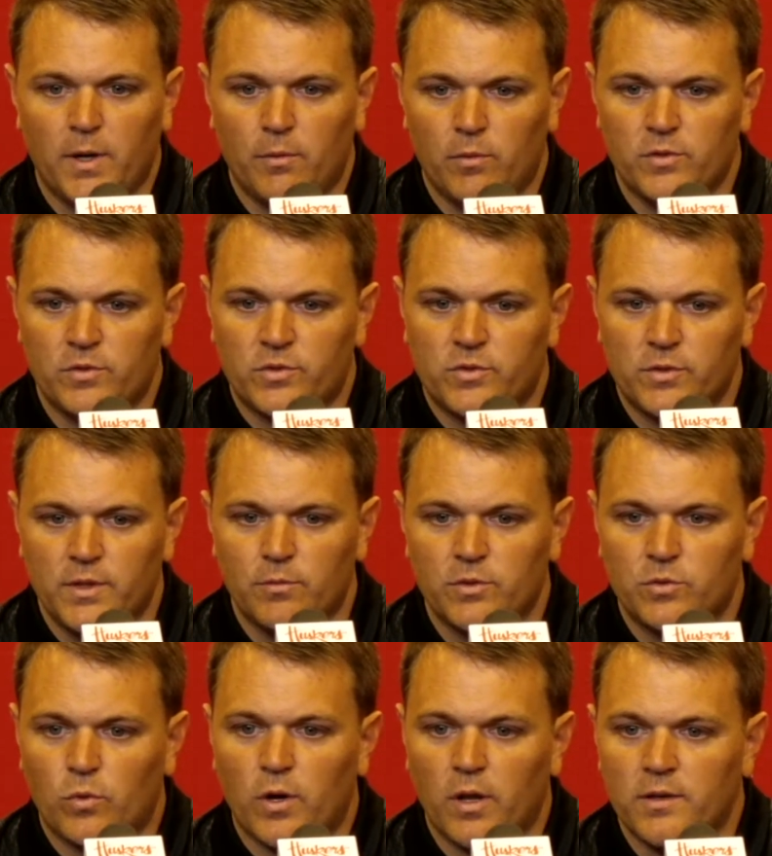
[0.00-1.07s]

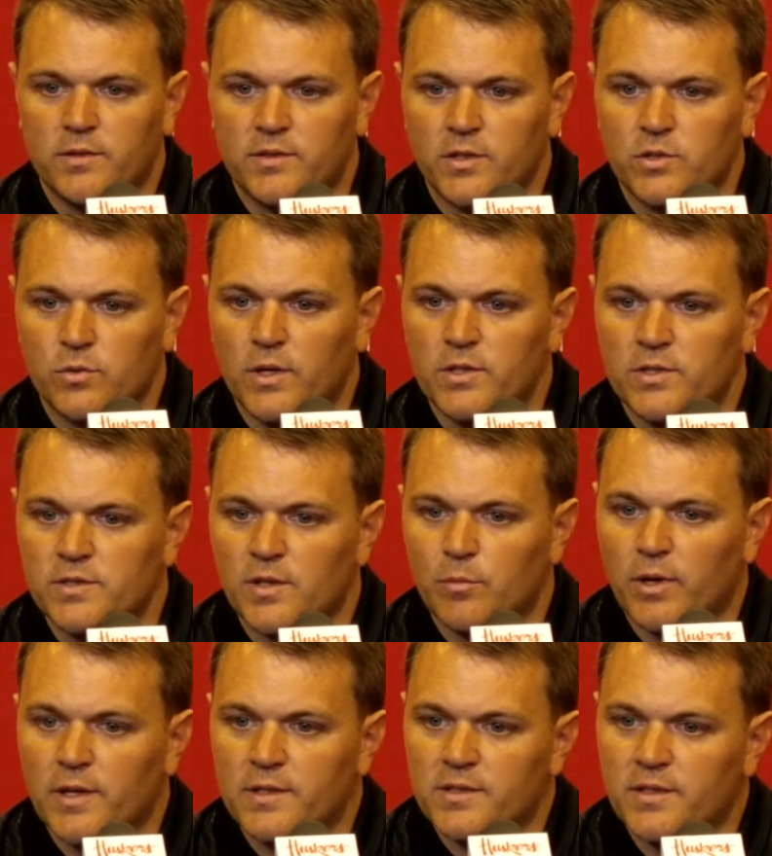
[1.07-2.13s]
was one of those situations and
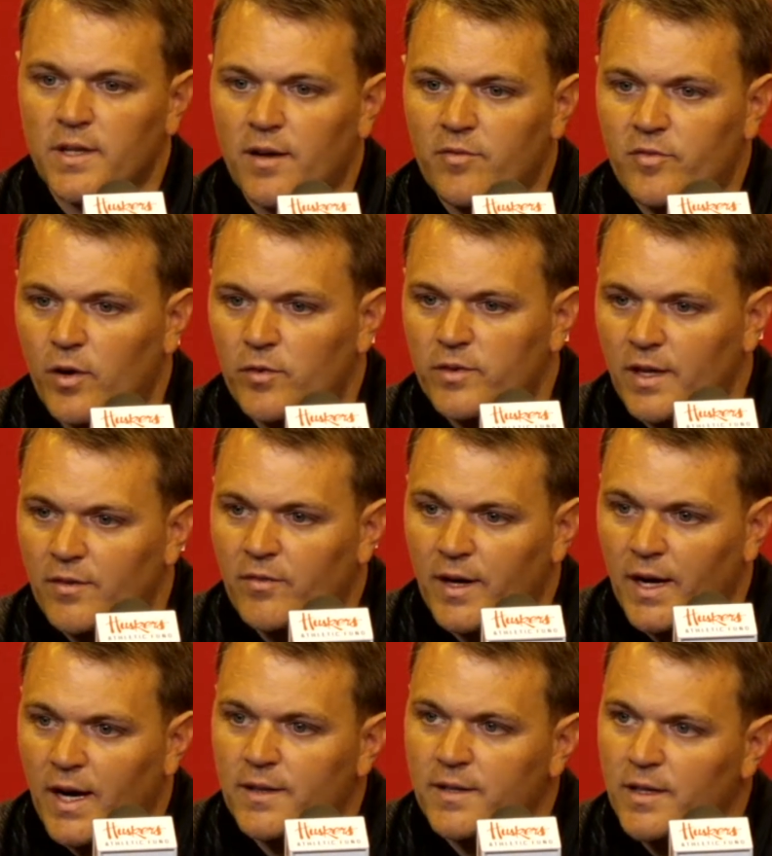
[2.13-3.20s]
places that I felt that if I
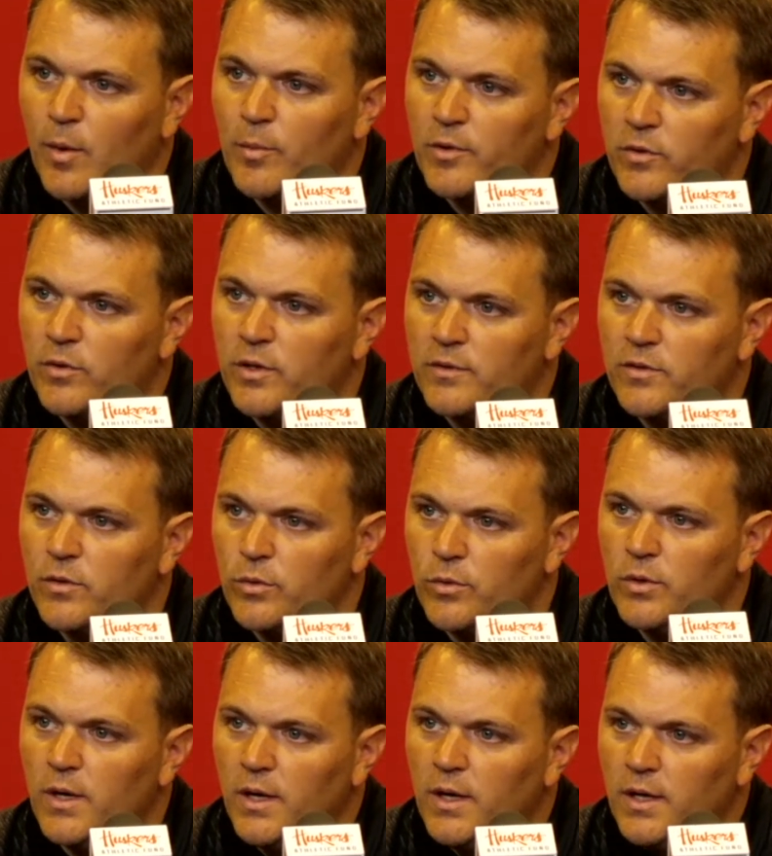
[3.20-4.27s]
got the opportunity
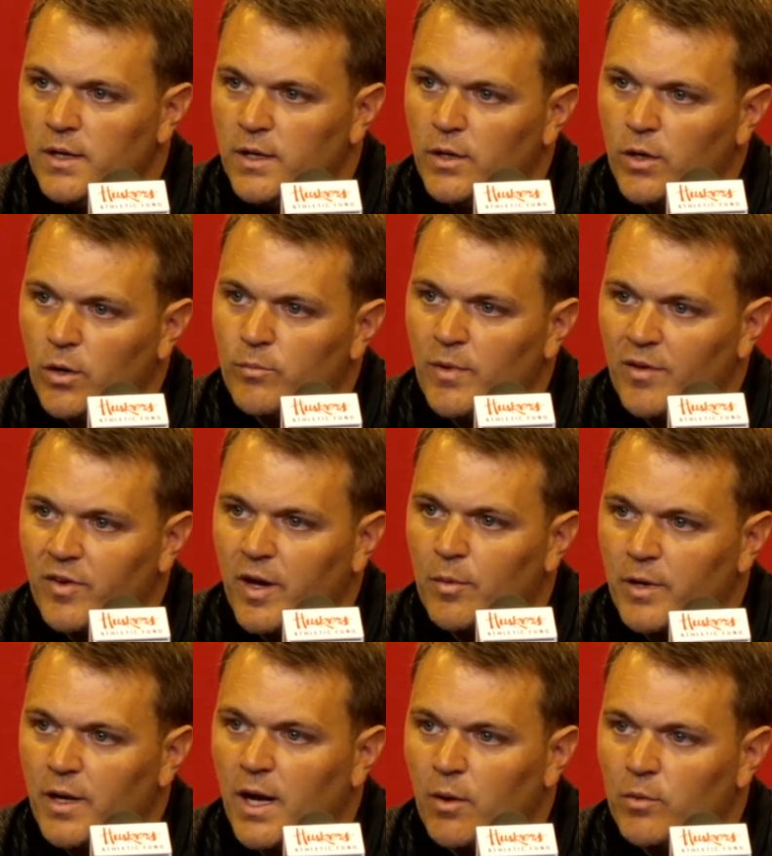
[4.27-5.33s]
to, you know, my
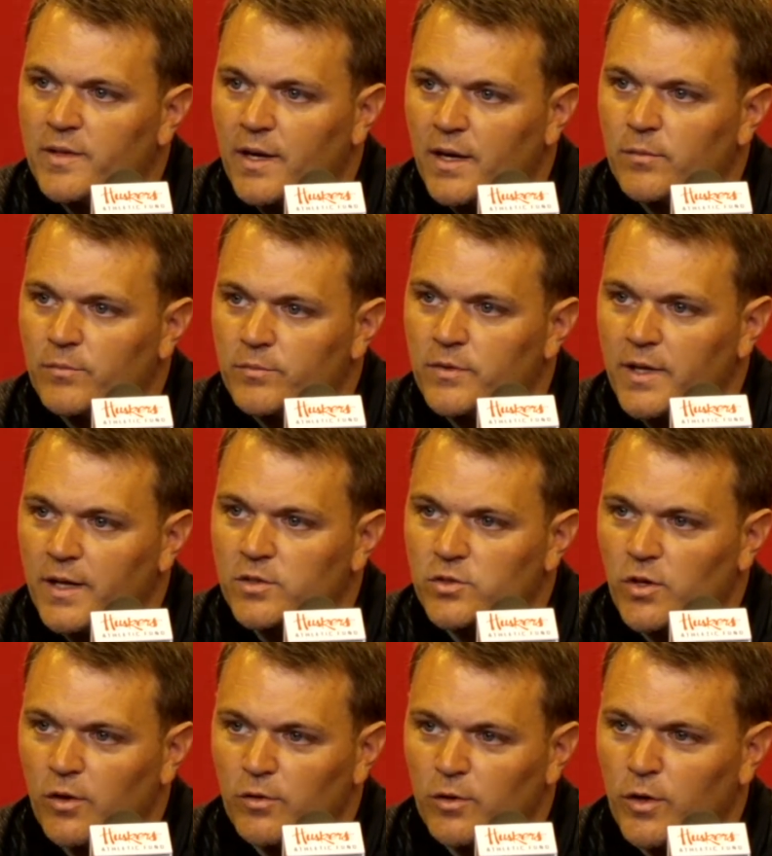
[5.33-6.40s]
family and I would take a
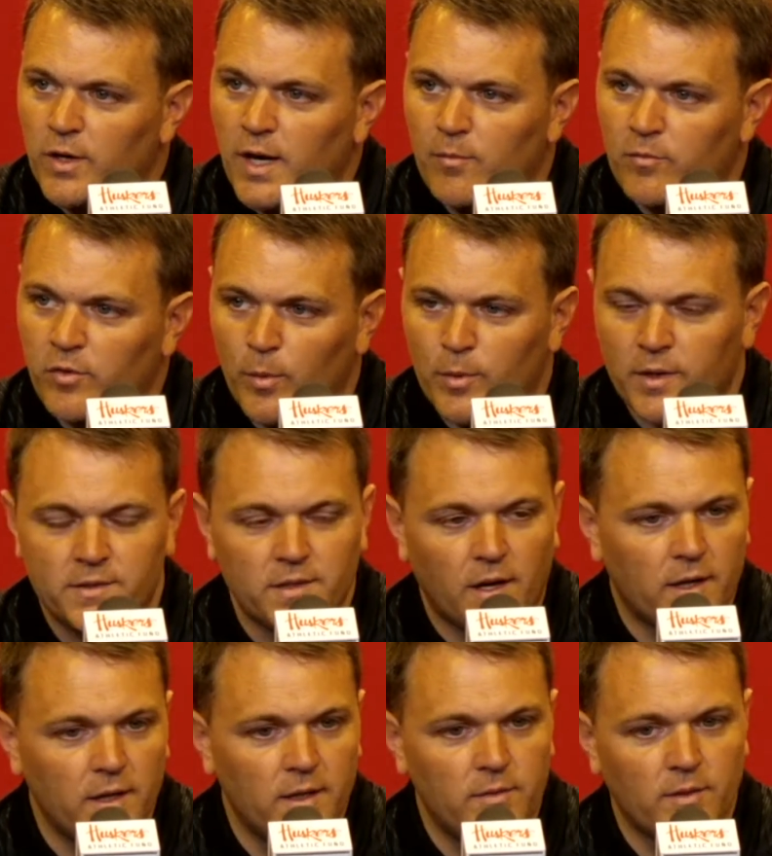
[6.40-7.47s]
strong look. I'm from
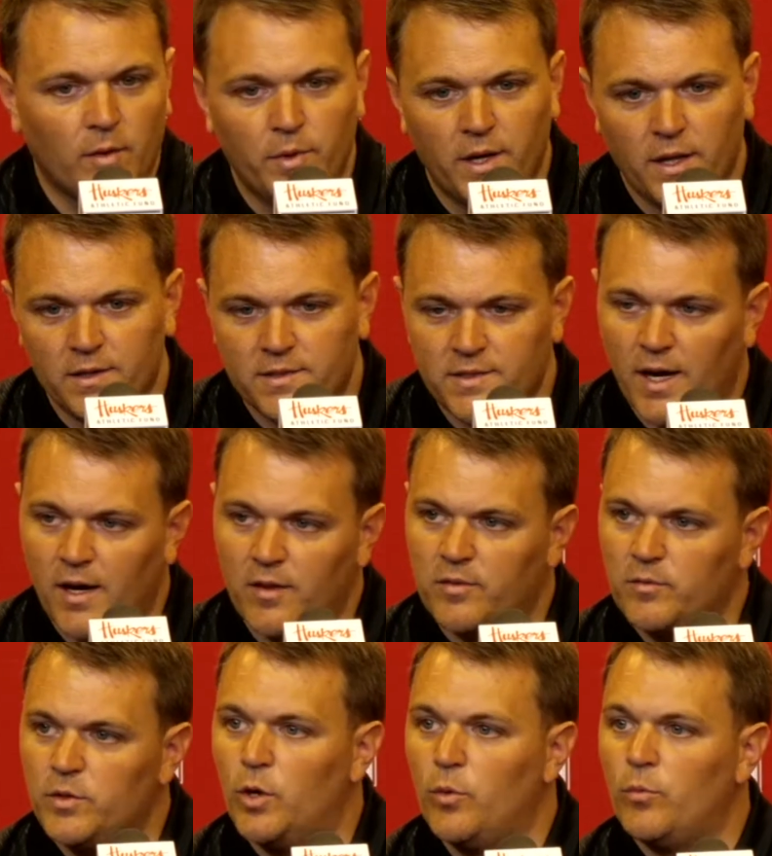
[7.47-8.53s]
Kentucky. I've been in the South,
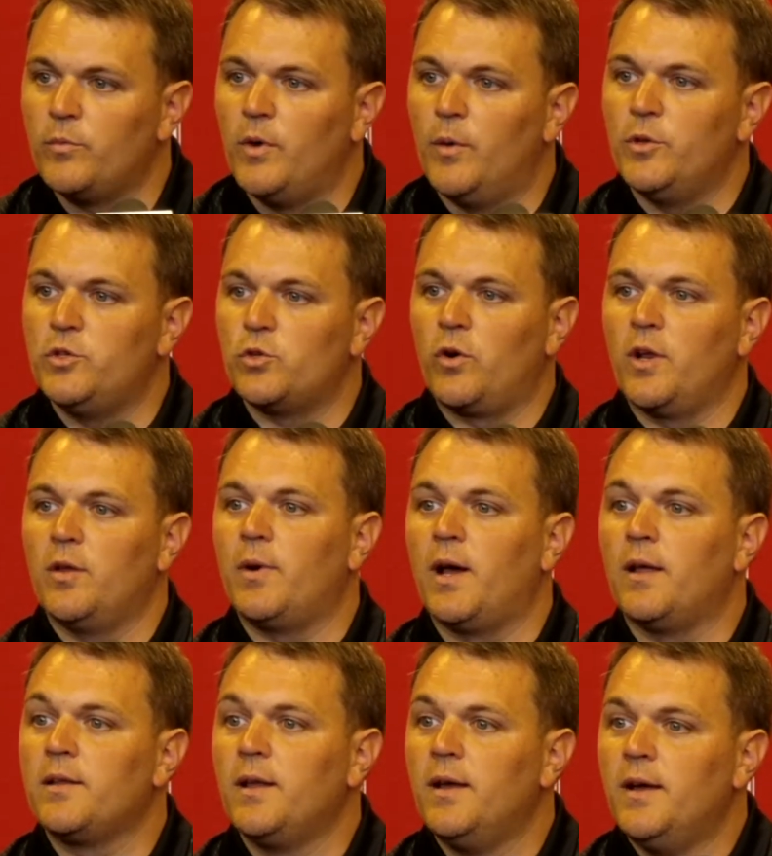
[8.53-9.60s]
you know, a majority of my